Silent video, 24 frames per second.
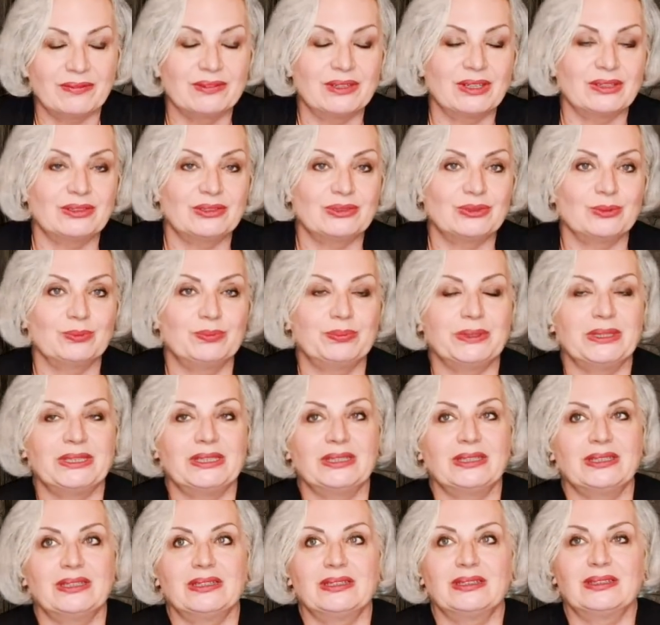not to
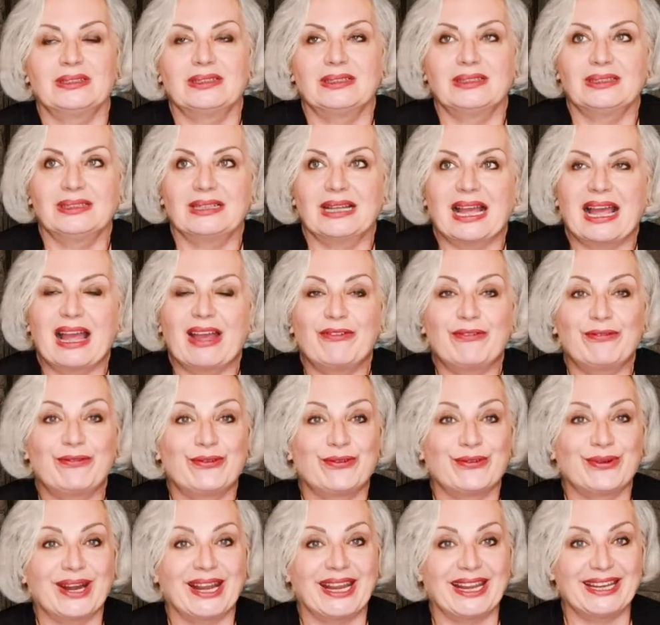be
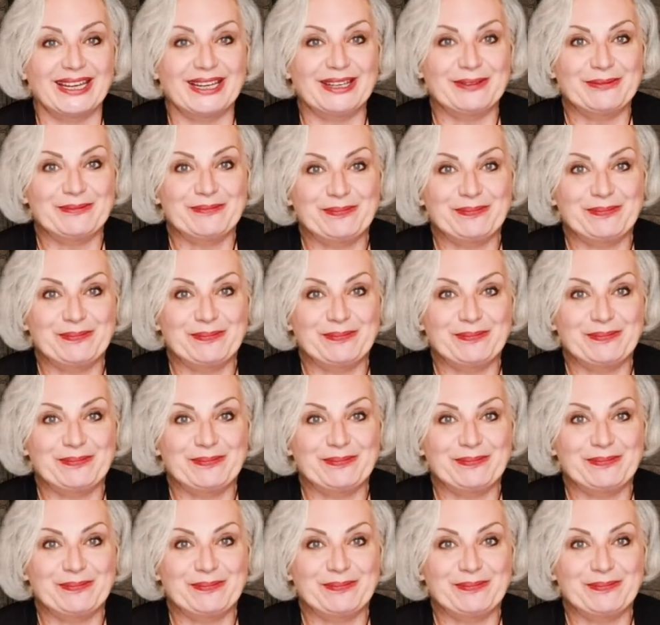afraid